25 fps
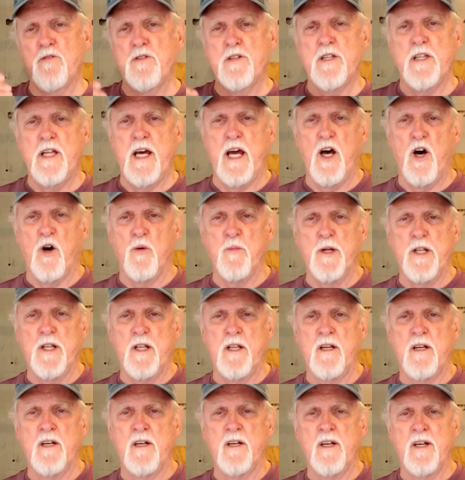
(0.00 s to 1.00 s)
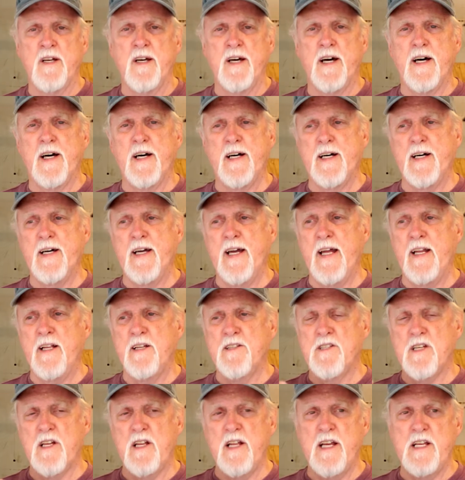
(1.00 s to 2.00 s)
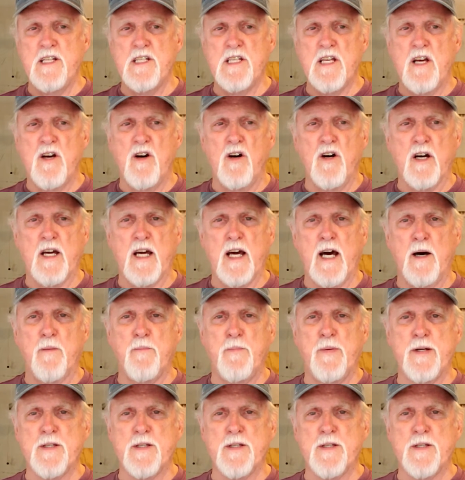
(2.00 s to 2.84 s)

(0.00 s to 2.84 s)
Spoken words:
to the helmet, and it's an easy hookup.